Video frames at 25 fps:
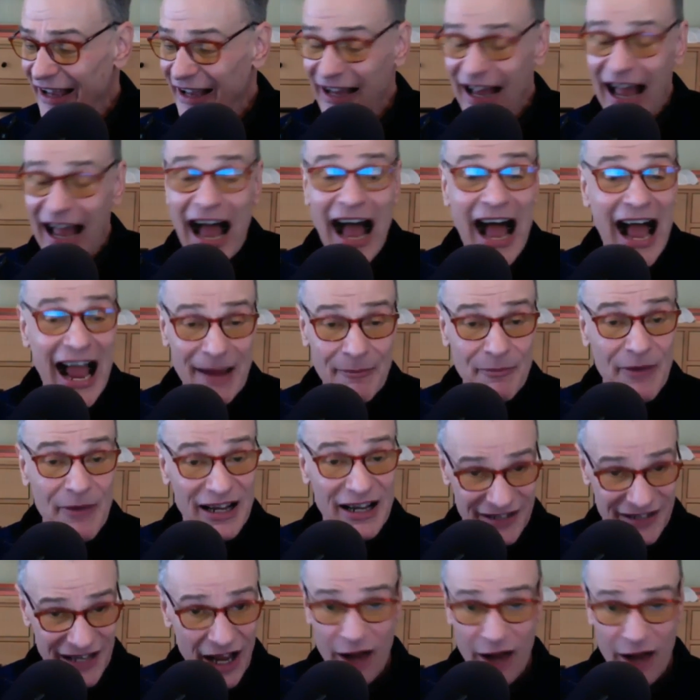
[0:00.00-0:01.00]
I
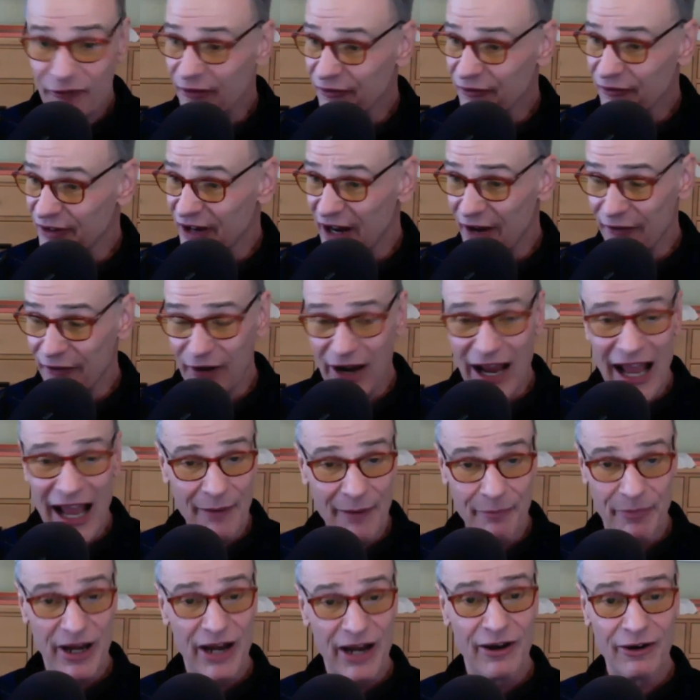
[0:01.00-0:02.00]
myself have never had a
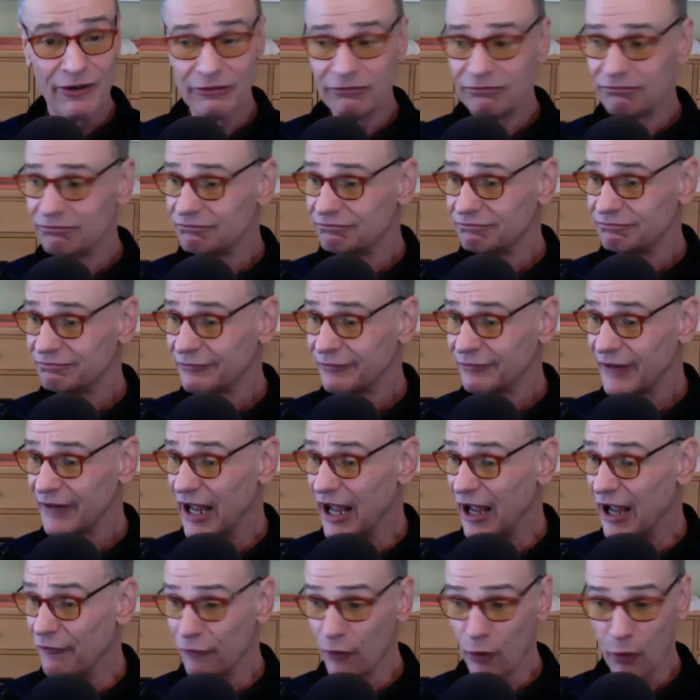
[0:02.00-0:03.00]
beer.
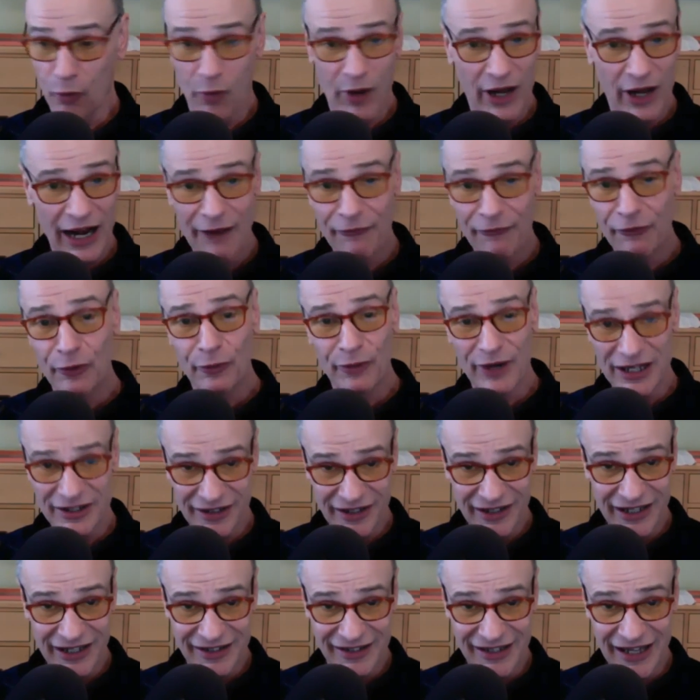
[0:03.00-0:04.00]
For whatever
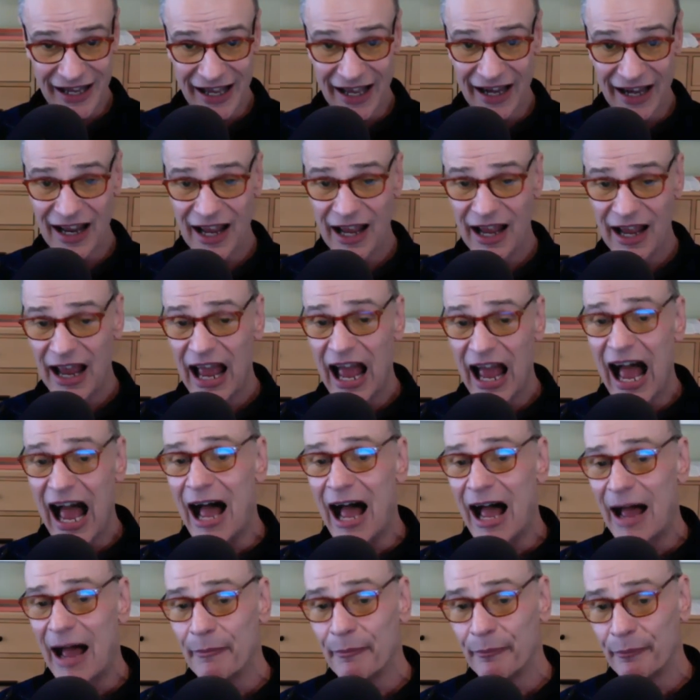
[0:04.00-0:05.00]
reason, he said,
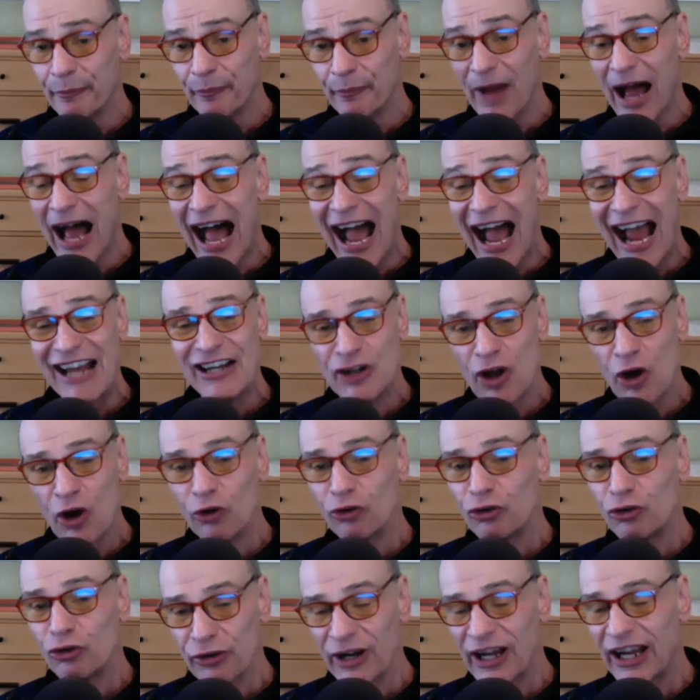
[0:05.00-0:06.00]
I
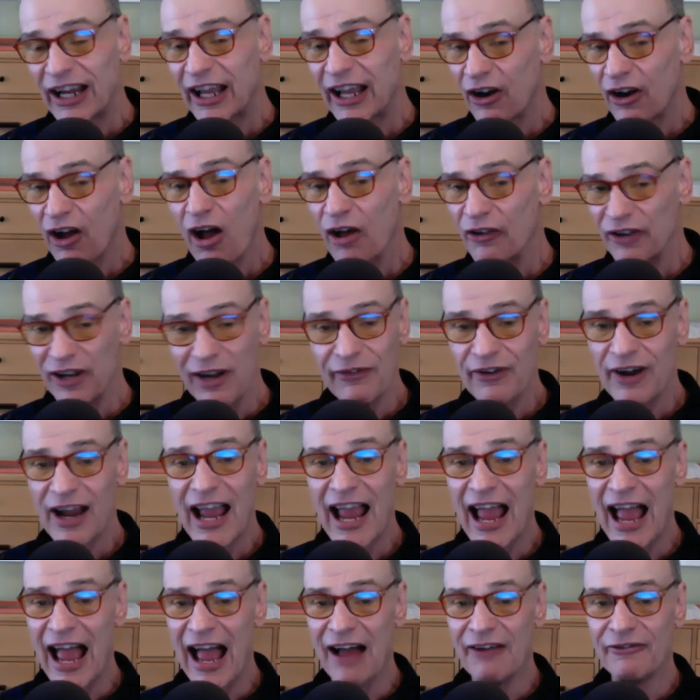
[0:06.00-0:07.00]
don't drink at all, never
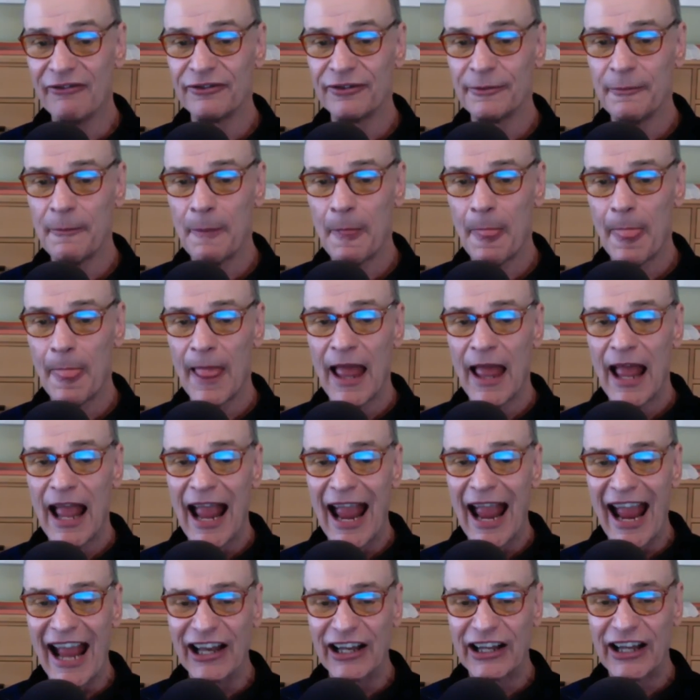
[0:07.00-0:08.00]
have.
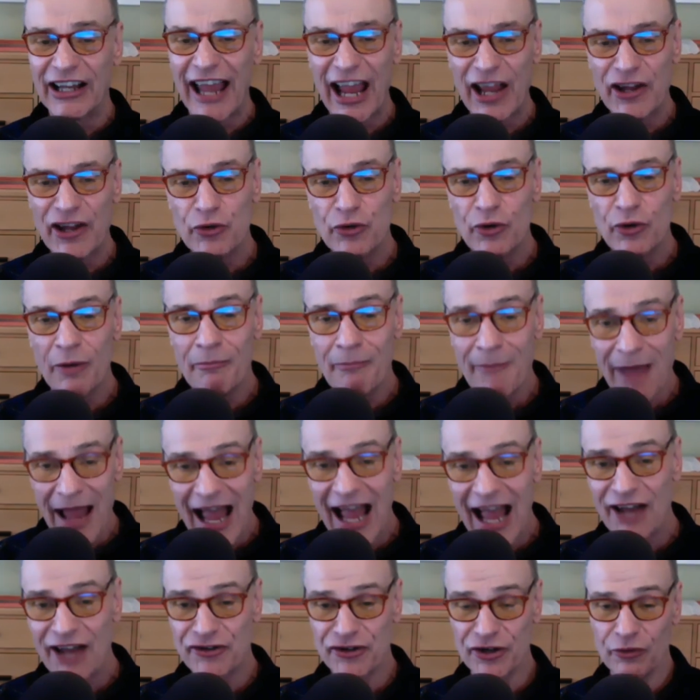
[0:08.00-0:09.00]
And can you
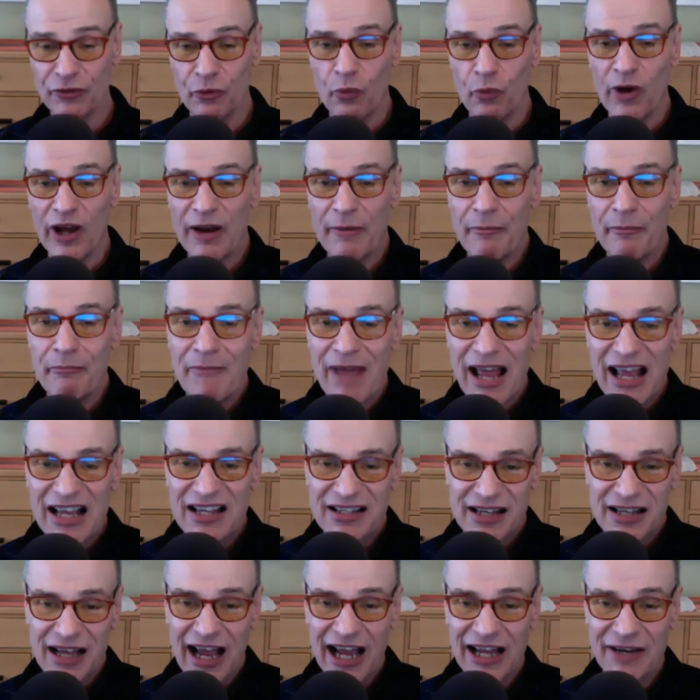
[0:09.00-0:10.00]
imagine what a
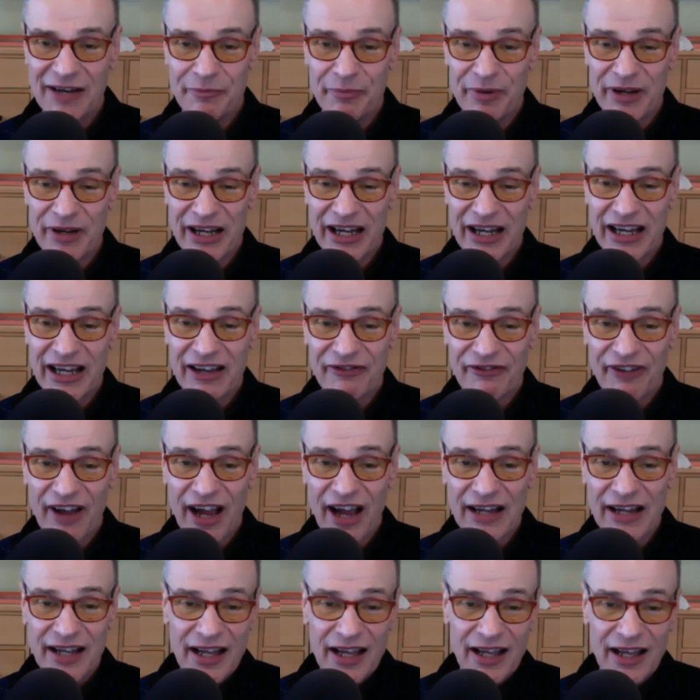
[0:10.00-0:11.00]
mess I'd be if
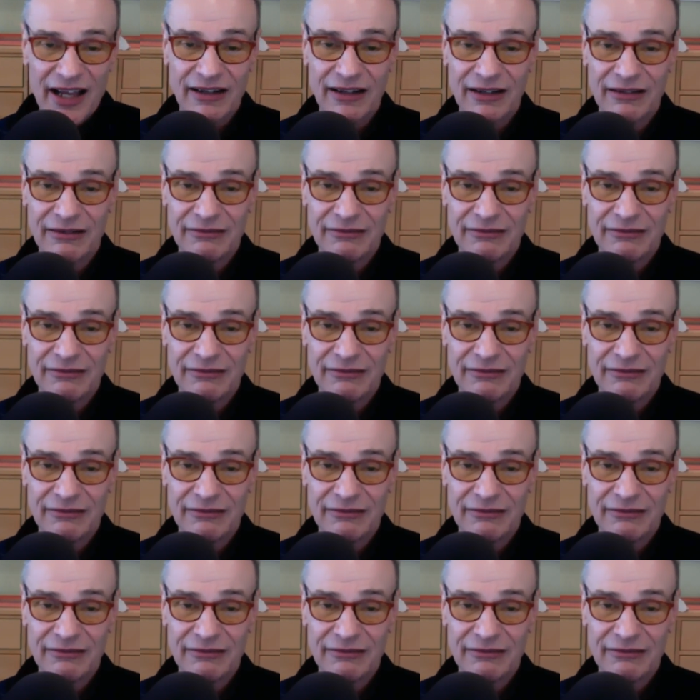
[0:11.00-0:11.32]
I did?